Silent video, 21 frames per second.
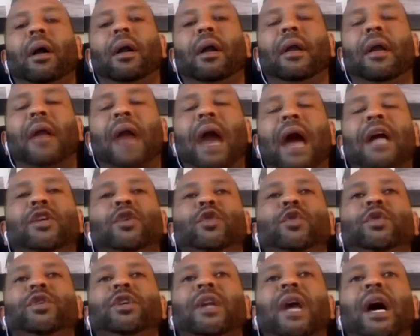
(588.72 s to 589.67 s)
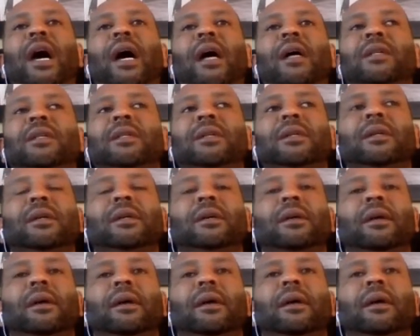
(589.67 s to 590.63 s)
not unionized,
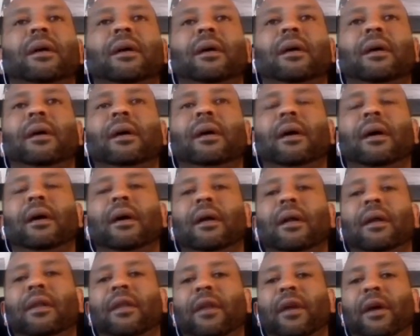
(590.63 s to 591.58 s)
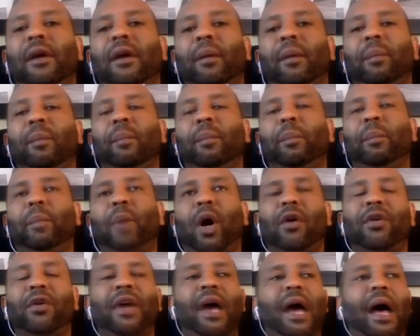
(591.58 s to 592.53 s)
they're
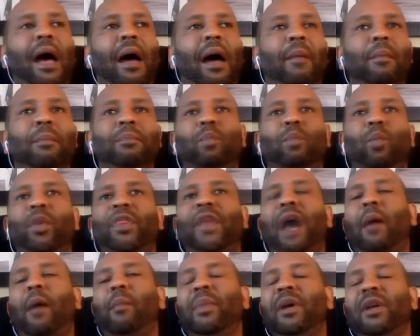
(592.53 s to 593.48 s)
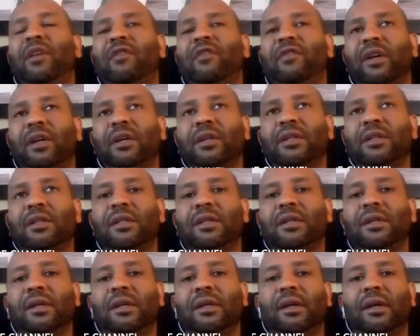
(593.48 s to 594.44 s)
part time without benefits.
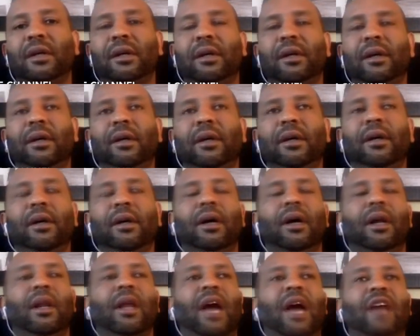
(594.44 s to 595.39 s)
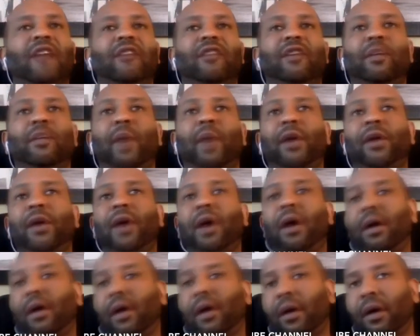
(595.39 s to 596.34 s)
A lot of them are
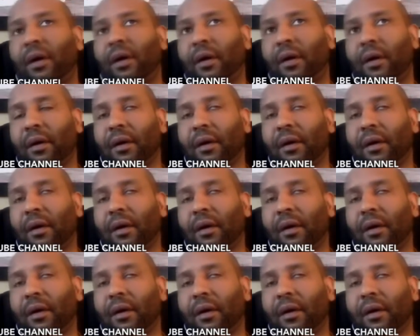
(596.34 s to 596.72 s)
younger,